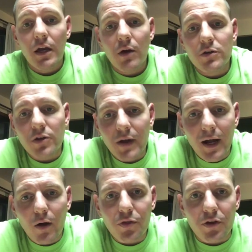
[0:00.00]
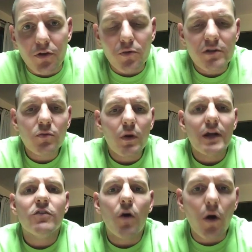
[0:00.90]
And when you're out there, the reason
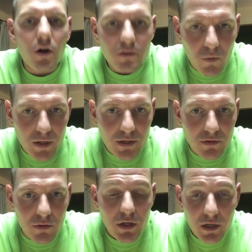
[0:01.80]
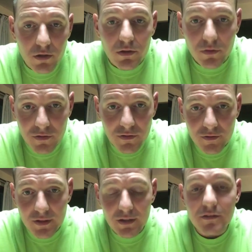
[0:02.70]
why I talk the way I do here, this
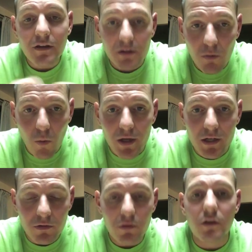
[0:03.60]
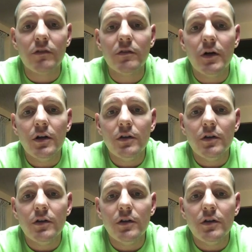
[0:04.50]
is the insight on why I do this,